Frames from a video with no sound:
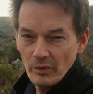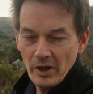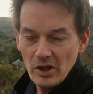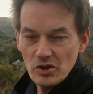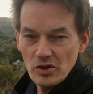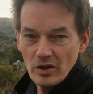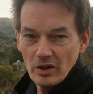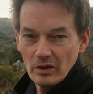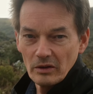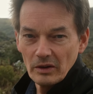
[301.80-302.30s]

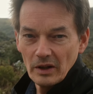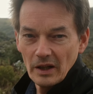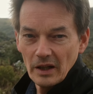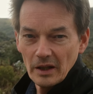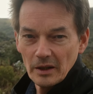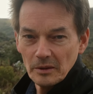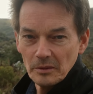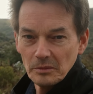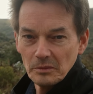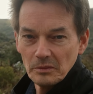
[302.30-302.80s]
ratio
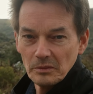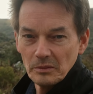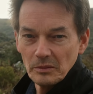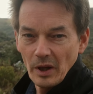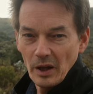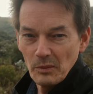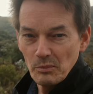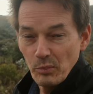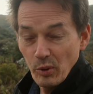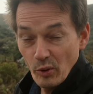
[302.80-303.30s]

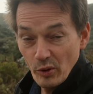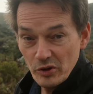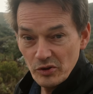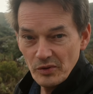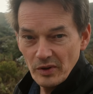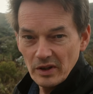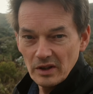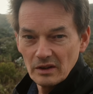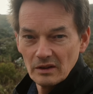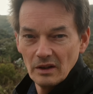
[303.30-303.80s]
in
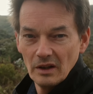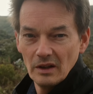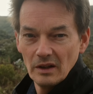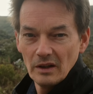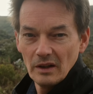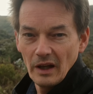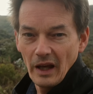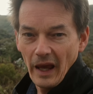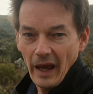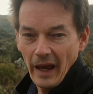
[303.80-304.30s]
portrait
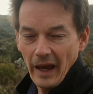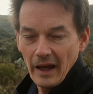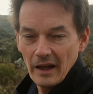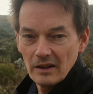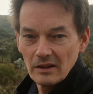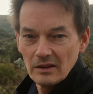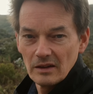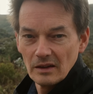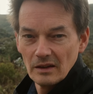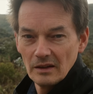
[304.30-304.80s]

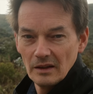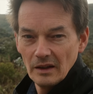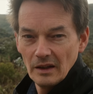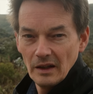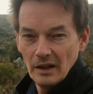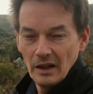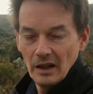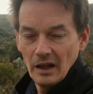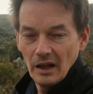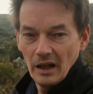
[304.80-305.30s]
and
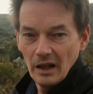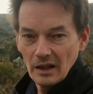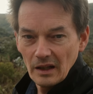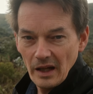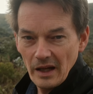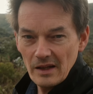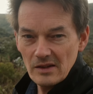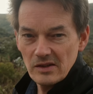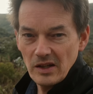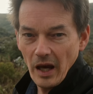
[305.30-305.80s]
in
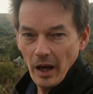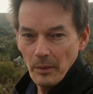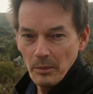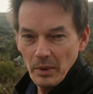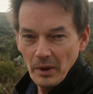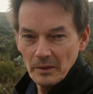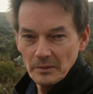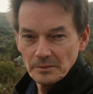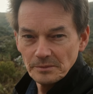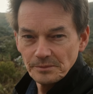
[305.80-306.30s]

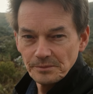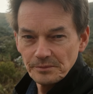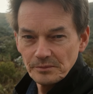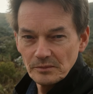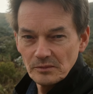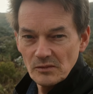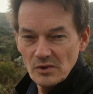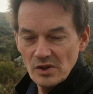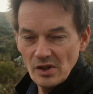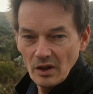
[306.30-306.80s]
landscape.
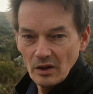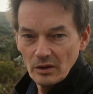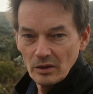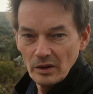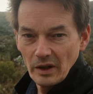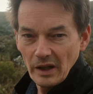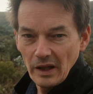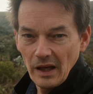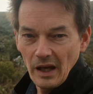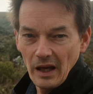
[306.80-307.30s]

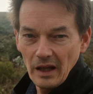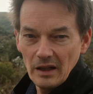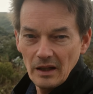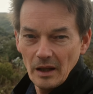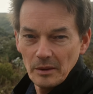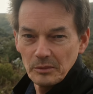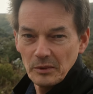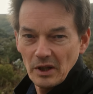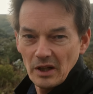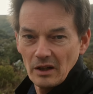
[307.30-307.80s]
So again,
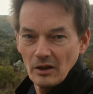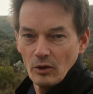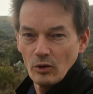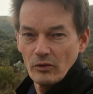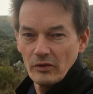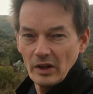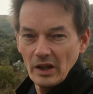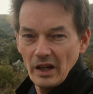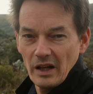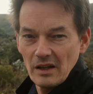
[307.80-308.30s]
I'm gonna
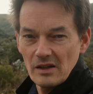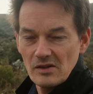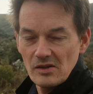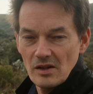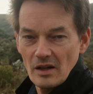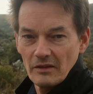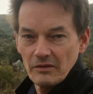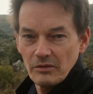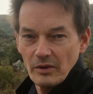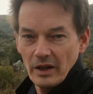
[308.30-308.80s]
overlay the
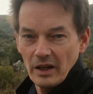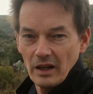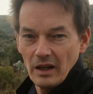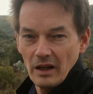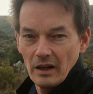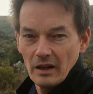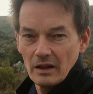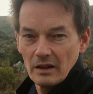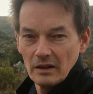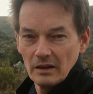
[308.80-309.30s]
stuff right
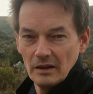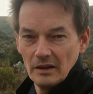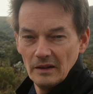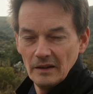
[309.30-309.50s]
here.